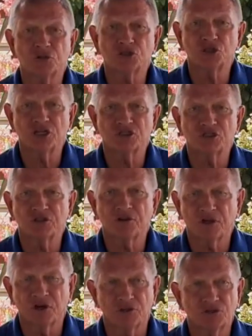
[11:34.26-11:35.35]
here adjacent to
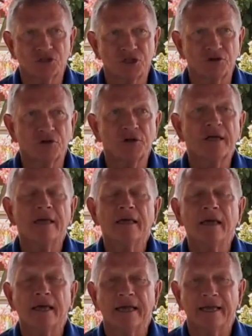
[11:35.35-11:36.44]
the Garden Center,
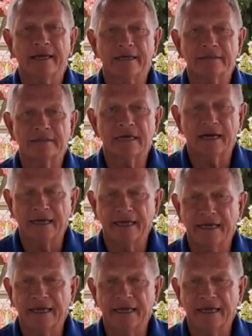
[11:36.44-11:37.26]
and I